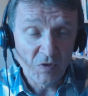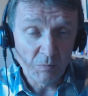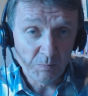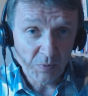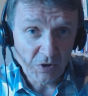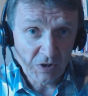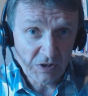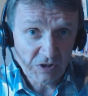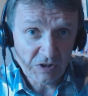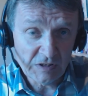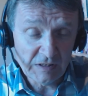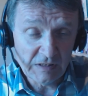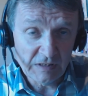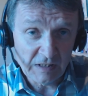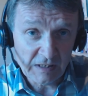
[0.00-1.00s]
The
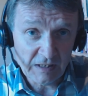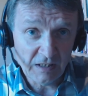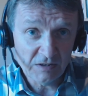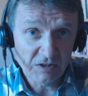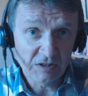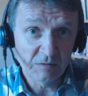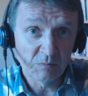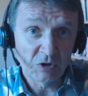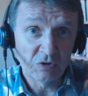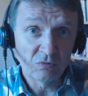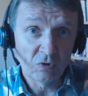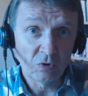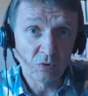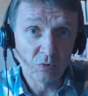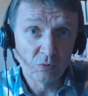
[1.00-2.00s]
person in the customer
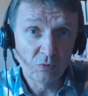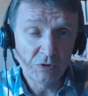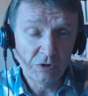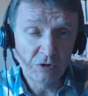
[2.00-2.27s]
role,